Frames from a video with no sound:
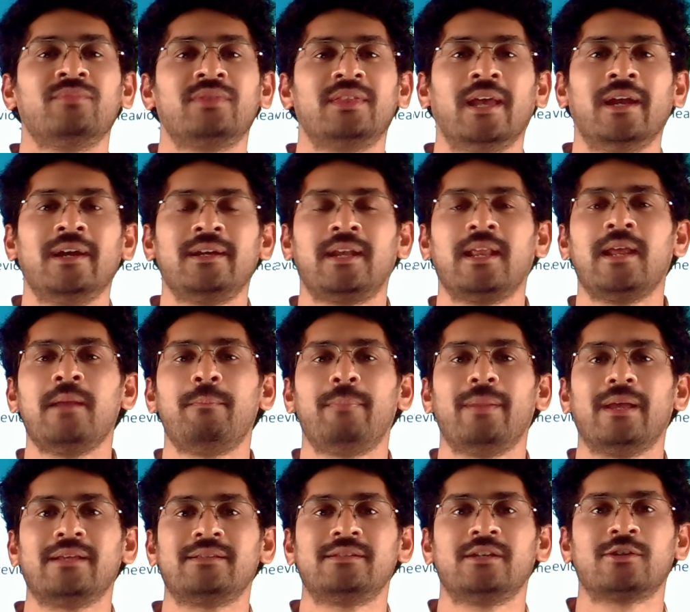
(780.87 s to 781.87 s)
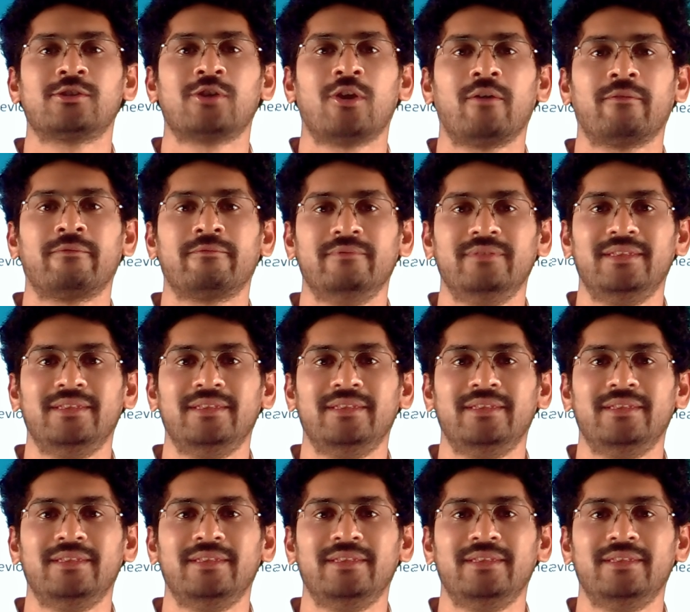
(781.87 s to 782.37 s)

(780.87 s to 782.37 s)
30 pages of